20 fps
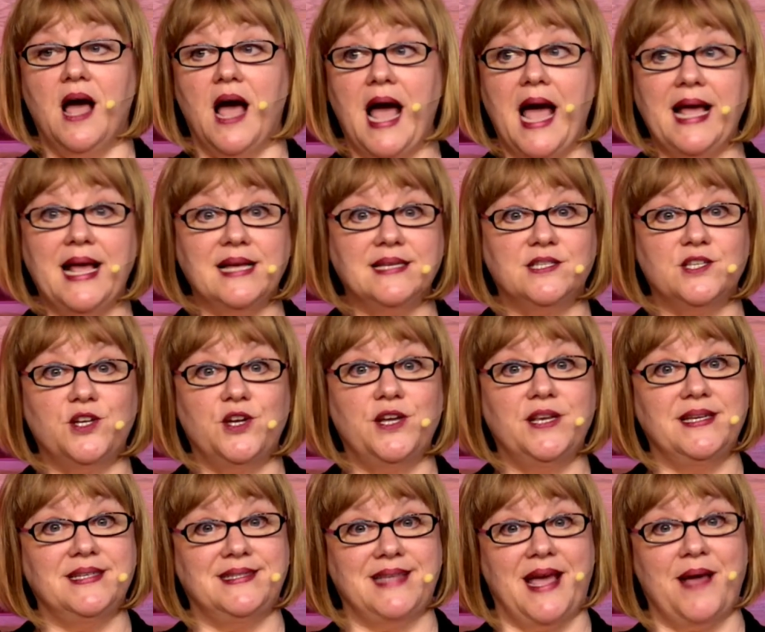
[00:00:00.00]
I guess a good
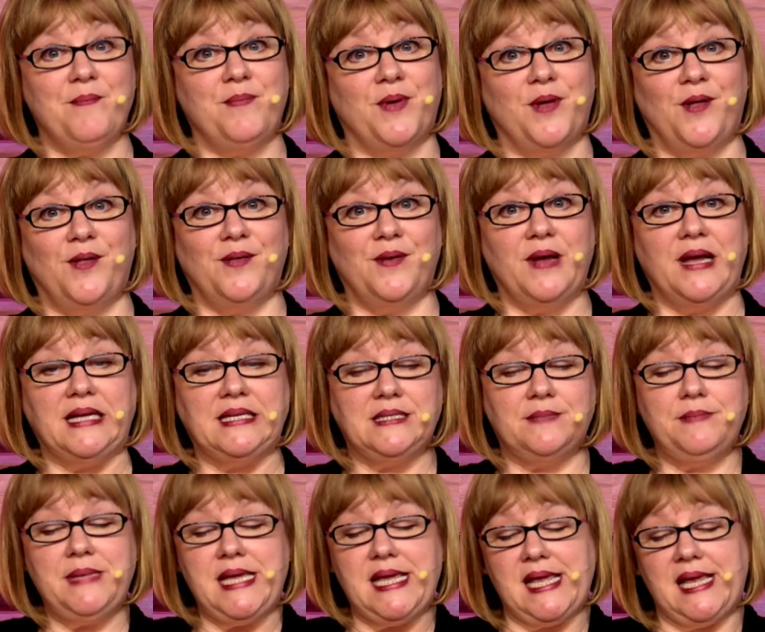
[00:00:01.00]
example is
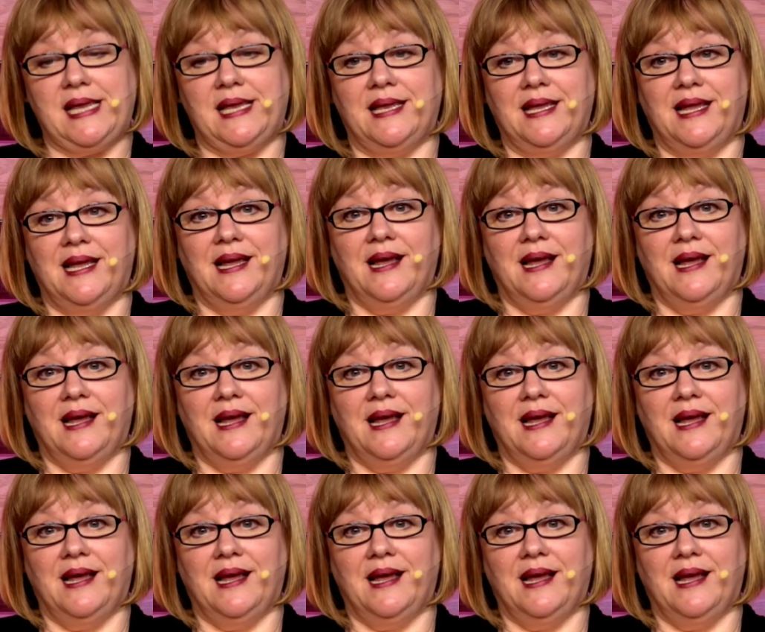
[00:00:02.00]
me.